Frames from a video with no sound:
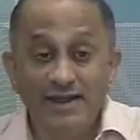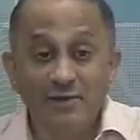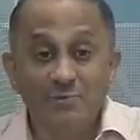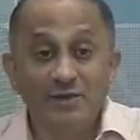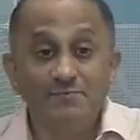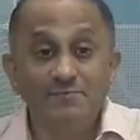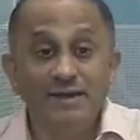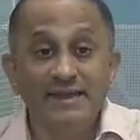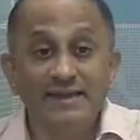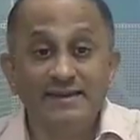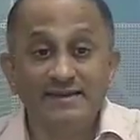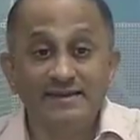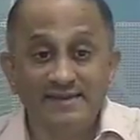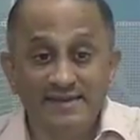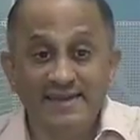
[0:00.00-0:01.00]
with period
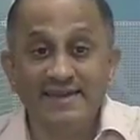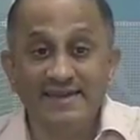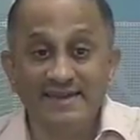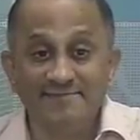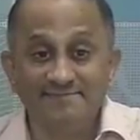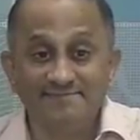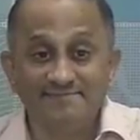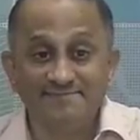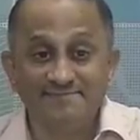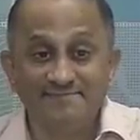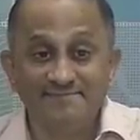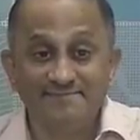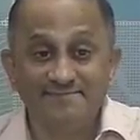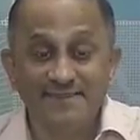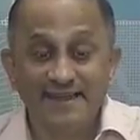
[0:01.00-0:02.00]
t,
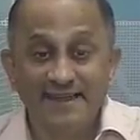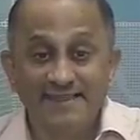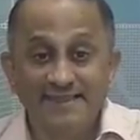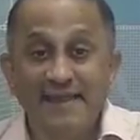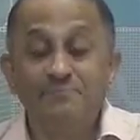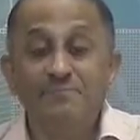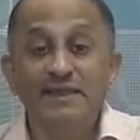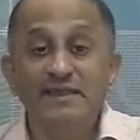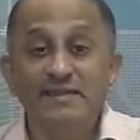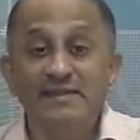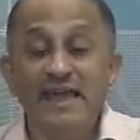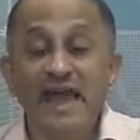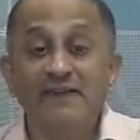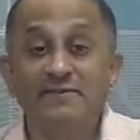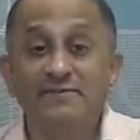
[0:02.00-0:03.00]
that means they
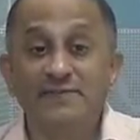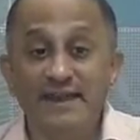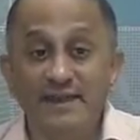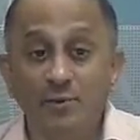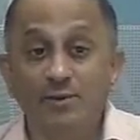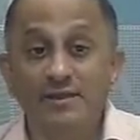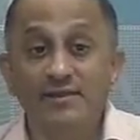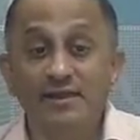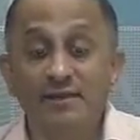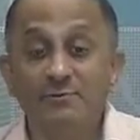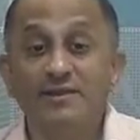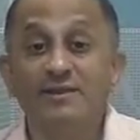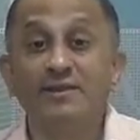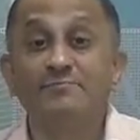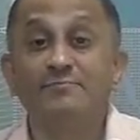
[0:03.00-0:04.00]
have a frequency which
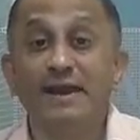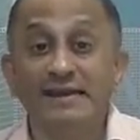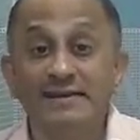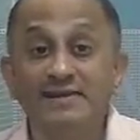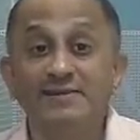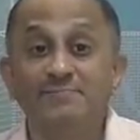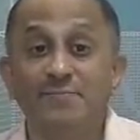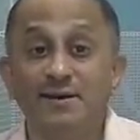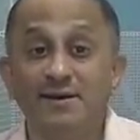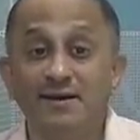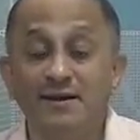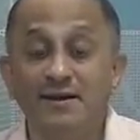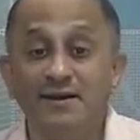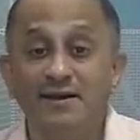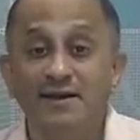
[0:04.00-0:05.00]
is a
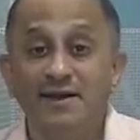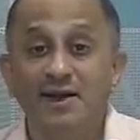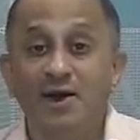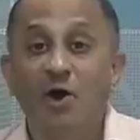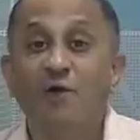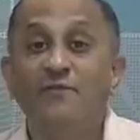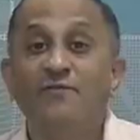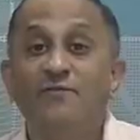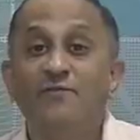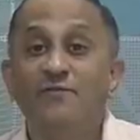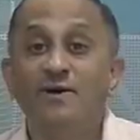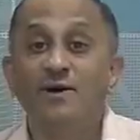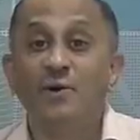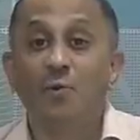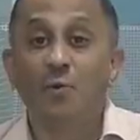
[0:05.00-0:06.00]
multiple of
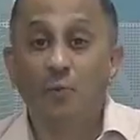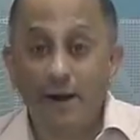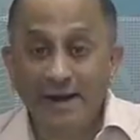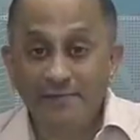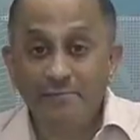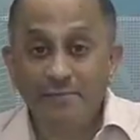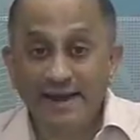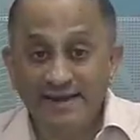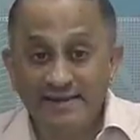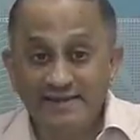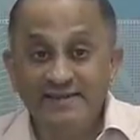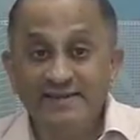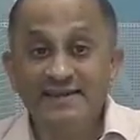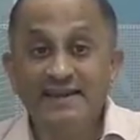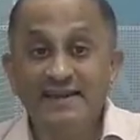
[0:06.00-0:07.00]
1 by
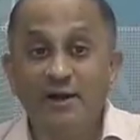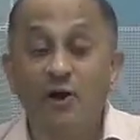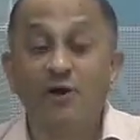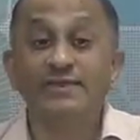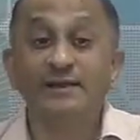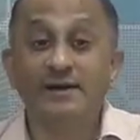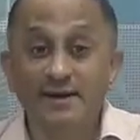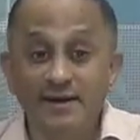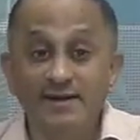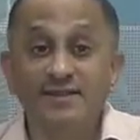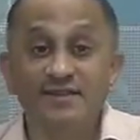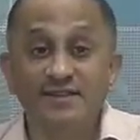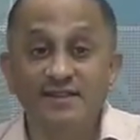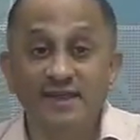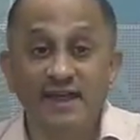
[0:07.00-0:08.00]
t on the
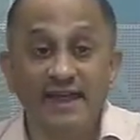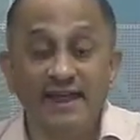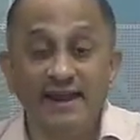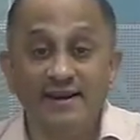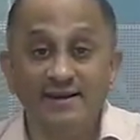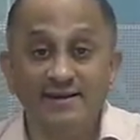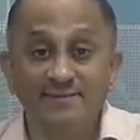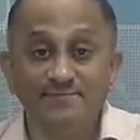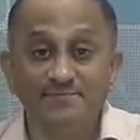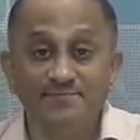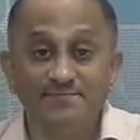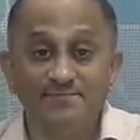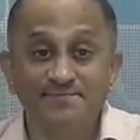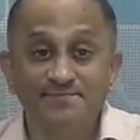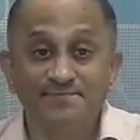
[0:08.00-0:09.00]
Hertz scale,
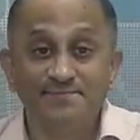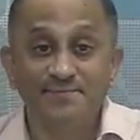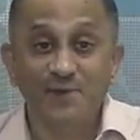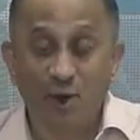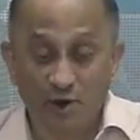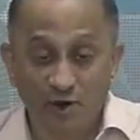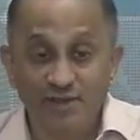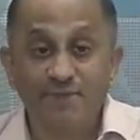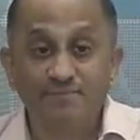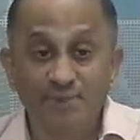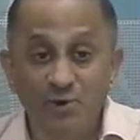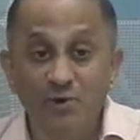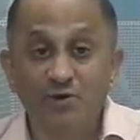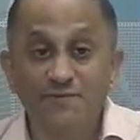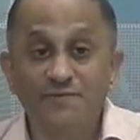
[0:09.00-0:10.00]
or on the
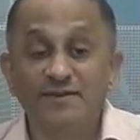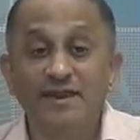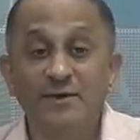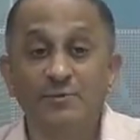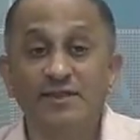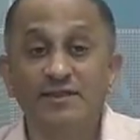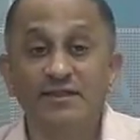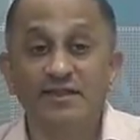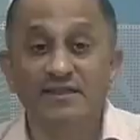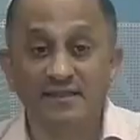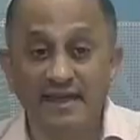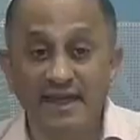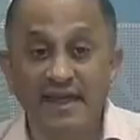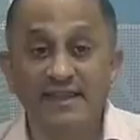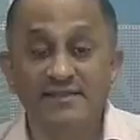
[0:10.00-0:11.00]
pure frequency
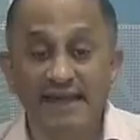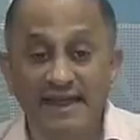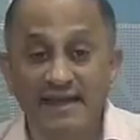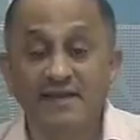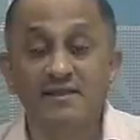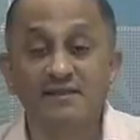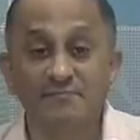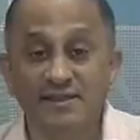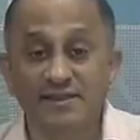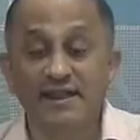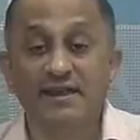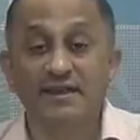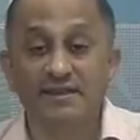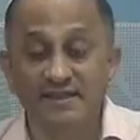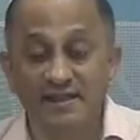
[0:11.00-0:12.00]
scale, cycles per
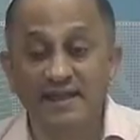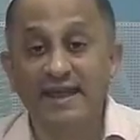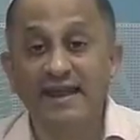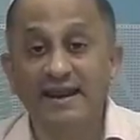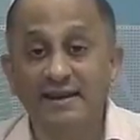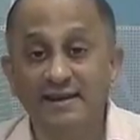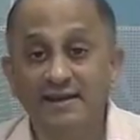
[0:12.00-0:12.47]
second scale,